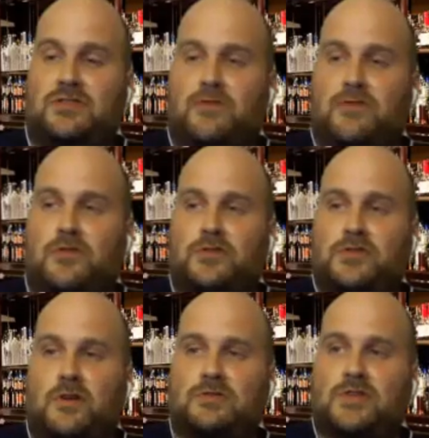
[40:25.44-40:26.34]
before the
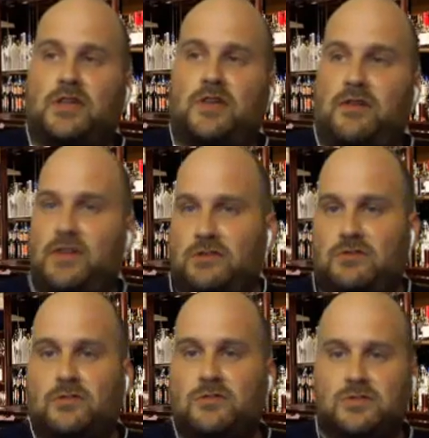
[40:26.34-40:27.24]
show, I was like, do you have any
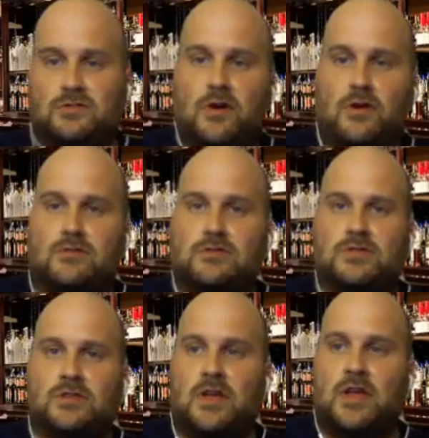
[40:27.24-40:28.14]
do's and
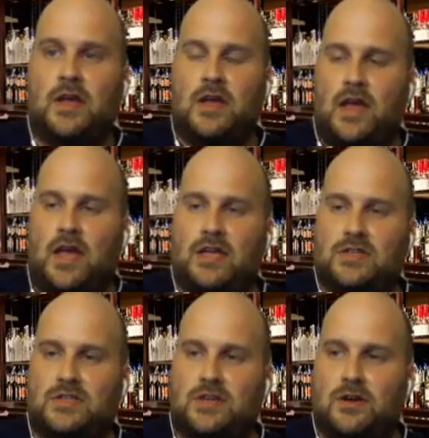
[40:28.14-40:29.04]
don'ts? And
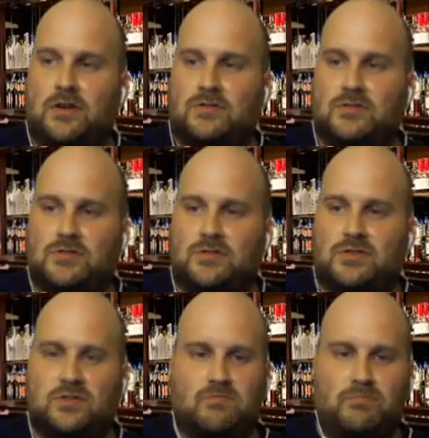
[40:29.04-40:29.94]
she goes,
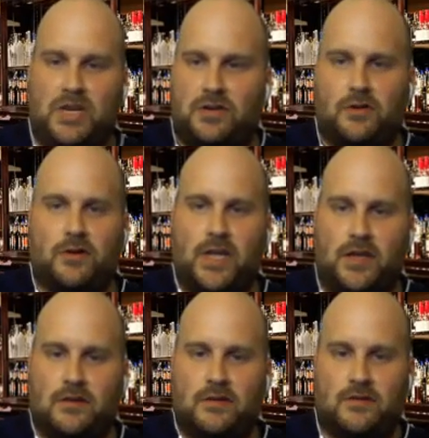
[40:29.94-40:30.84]
just be
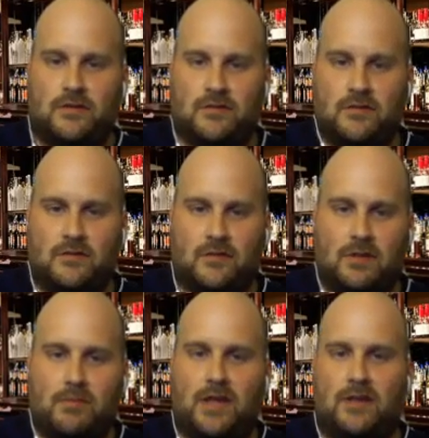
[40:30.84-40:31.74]
dirty, like
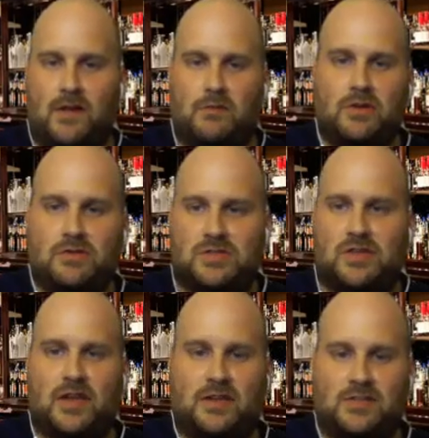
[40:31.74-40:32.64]
making them used to
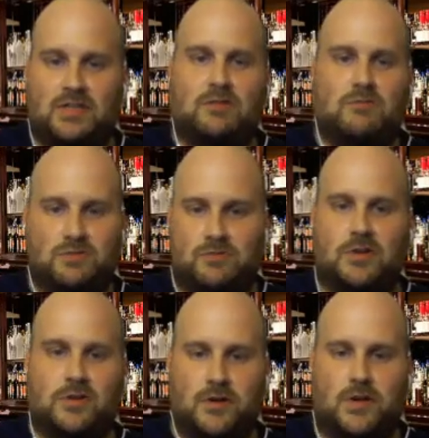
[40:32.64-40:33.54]
that, because she was really
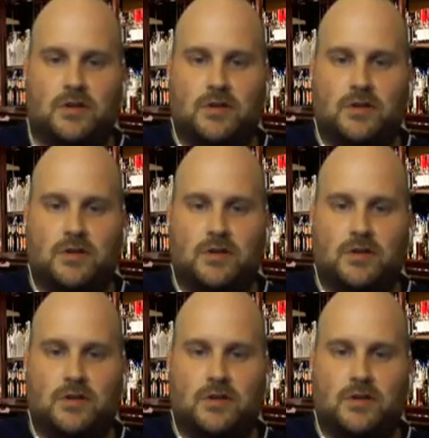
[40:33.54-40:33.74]
dirty.